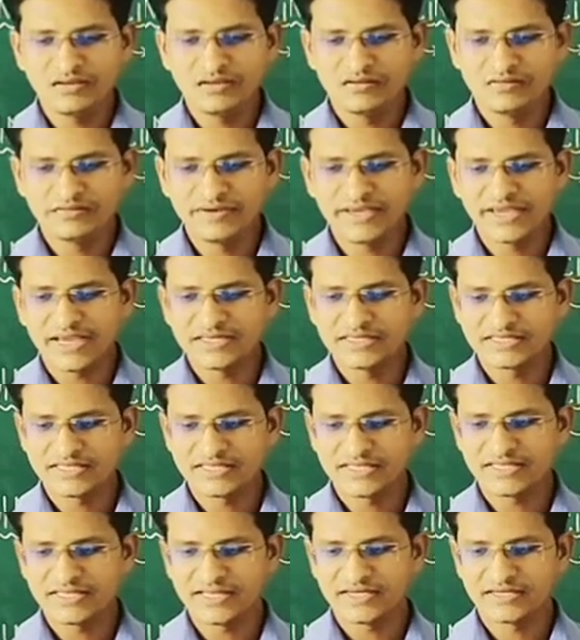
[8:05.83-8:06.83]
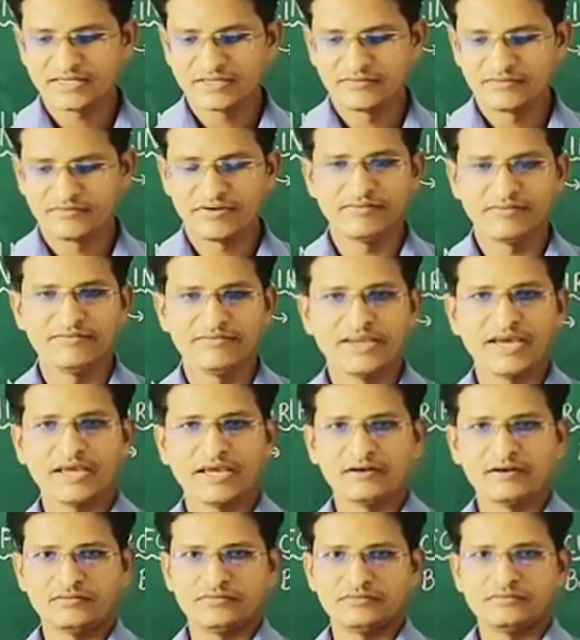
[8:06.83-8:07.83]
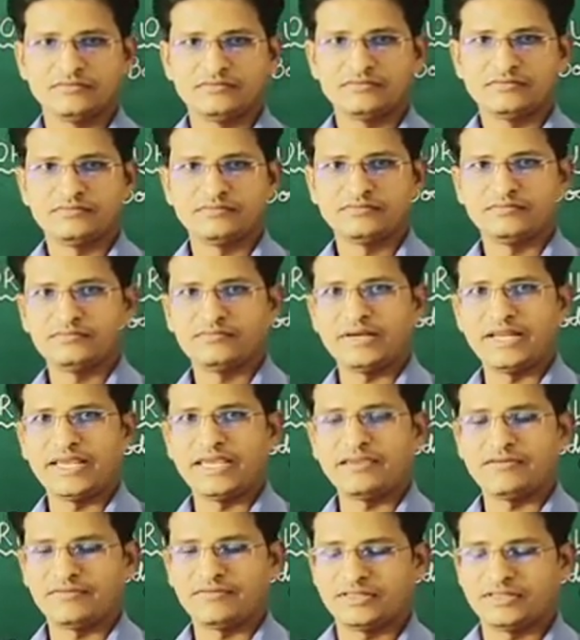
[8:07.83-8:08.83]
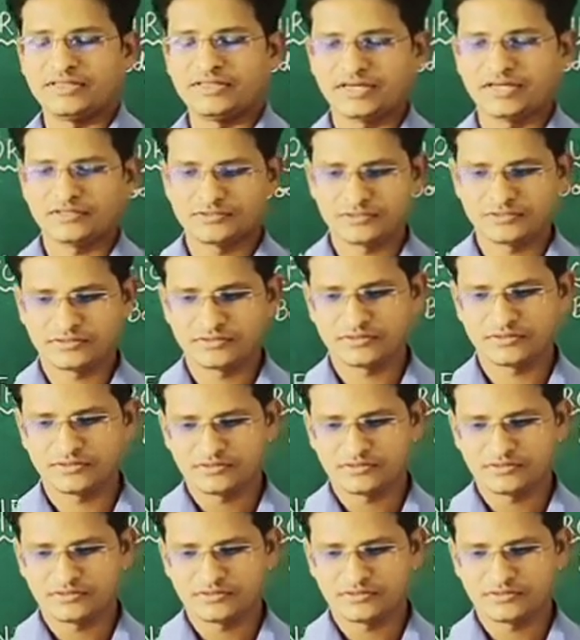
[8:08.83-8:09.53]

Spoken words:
we can say that when we are playing with that